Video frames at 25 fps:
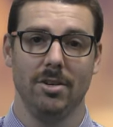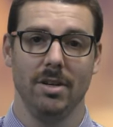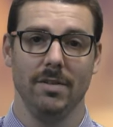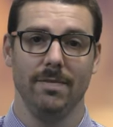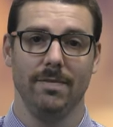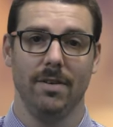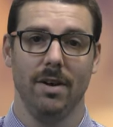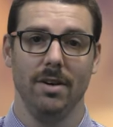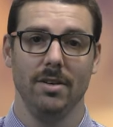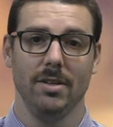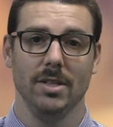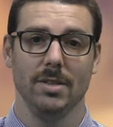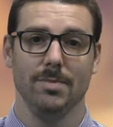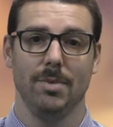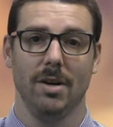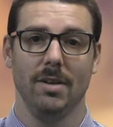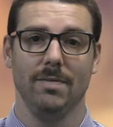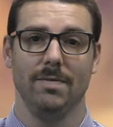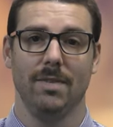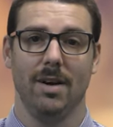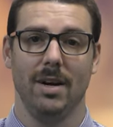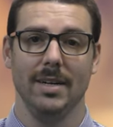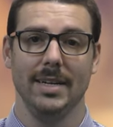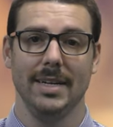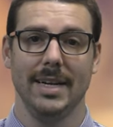focus by
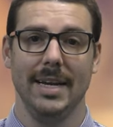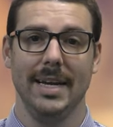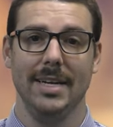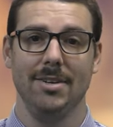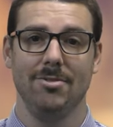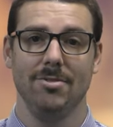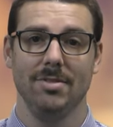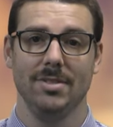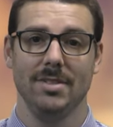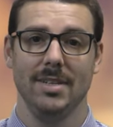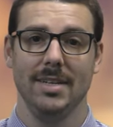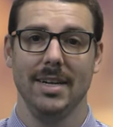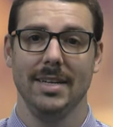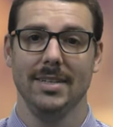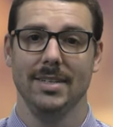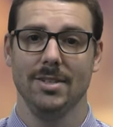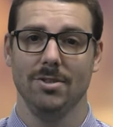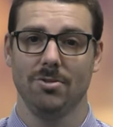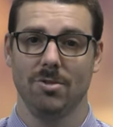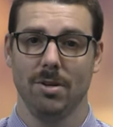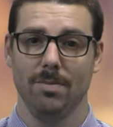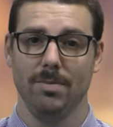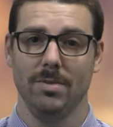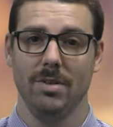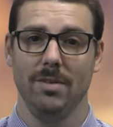finding interesting and
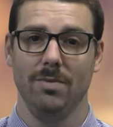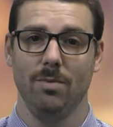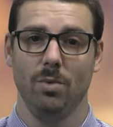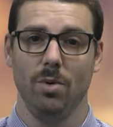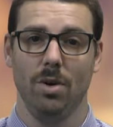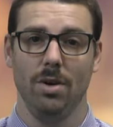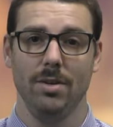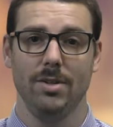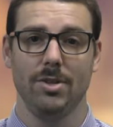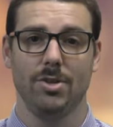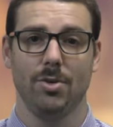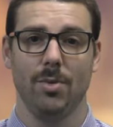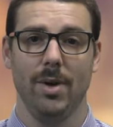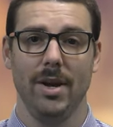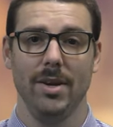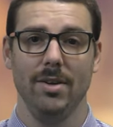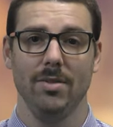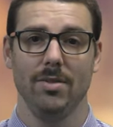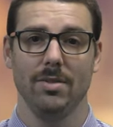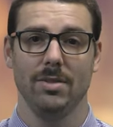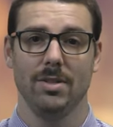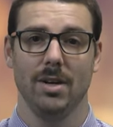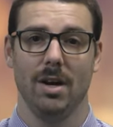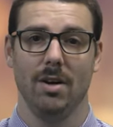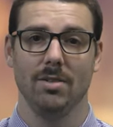descriptive words throughout your
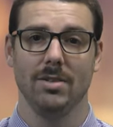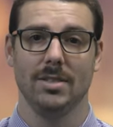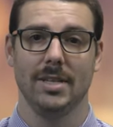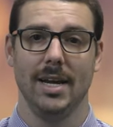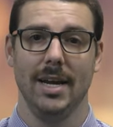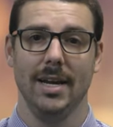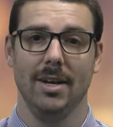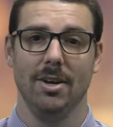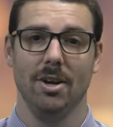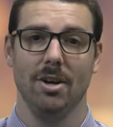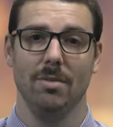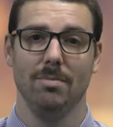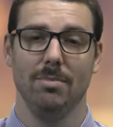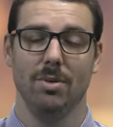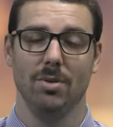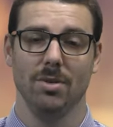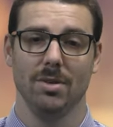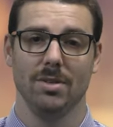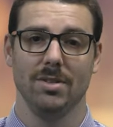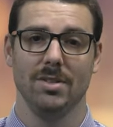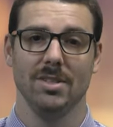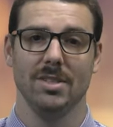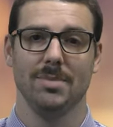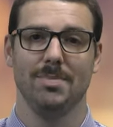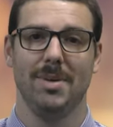child's take-home books
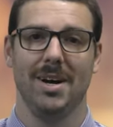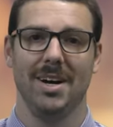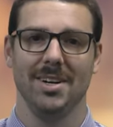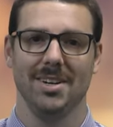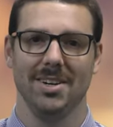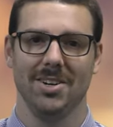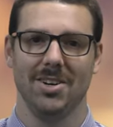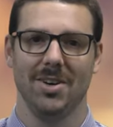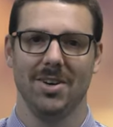to spark a